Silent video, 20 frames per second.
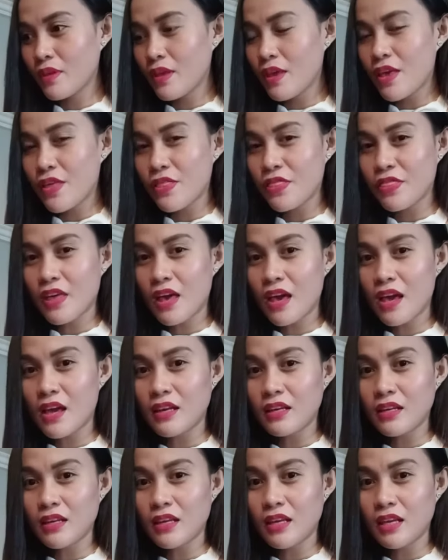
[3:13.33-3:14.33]
And
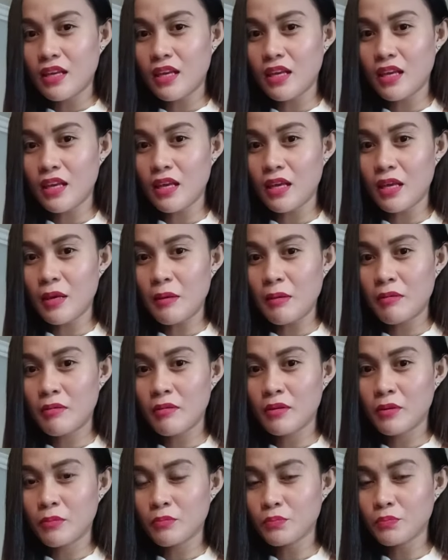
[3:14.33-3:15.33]
then he
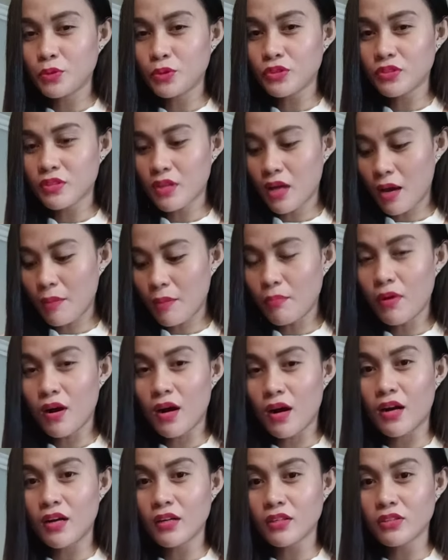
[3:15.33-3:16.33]
put a
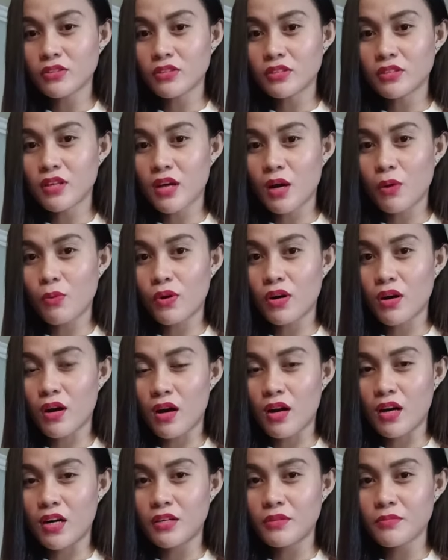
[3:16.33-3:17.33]
mark on our
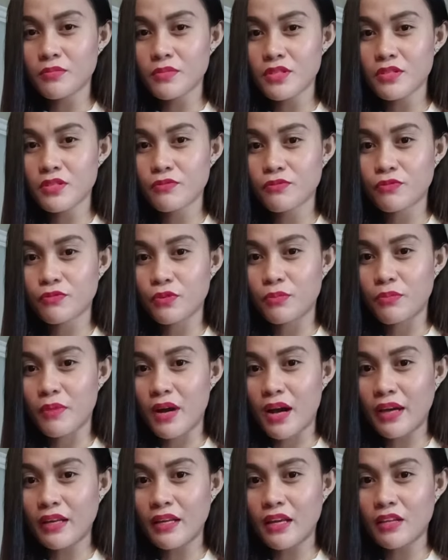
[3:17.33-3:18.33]
arms for
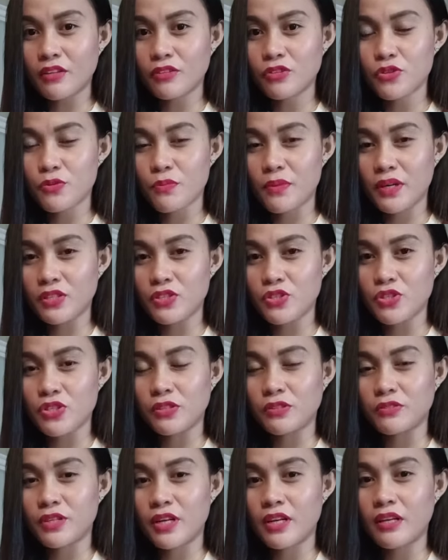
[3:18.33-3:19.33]
mine and to my
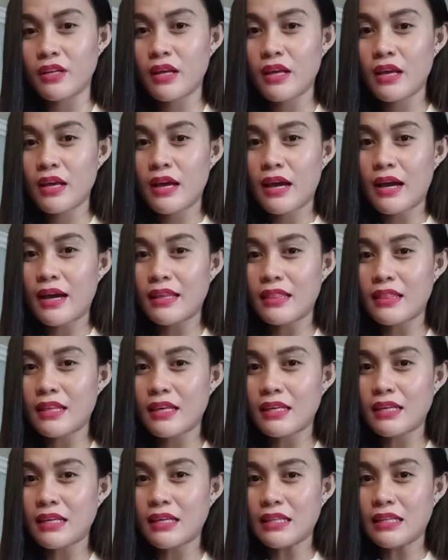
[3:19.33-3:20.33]
children. I
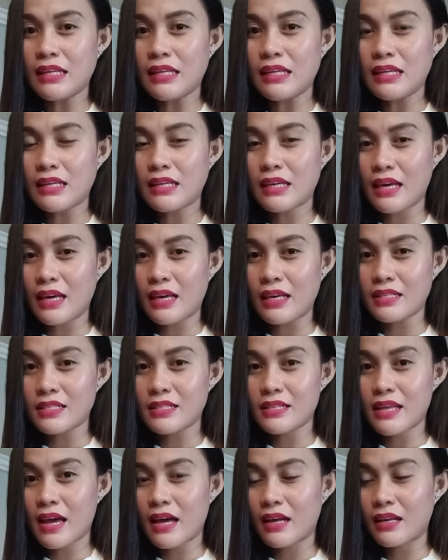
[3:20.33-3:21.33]
think it
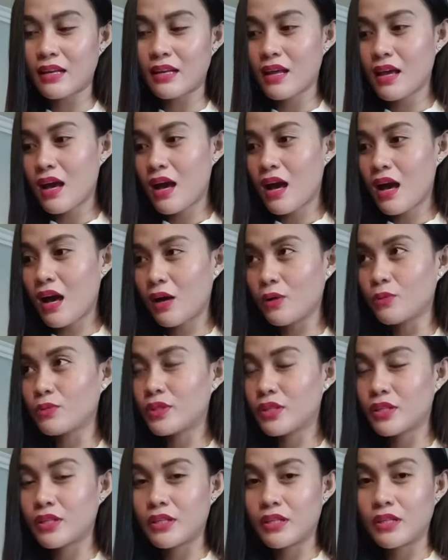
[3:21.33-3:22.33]
indicates that
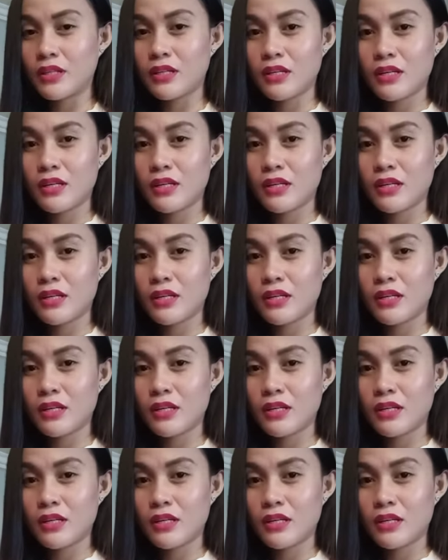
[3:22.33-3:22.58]
our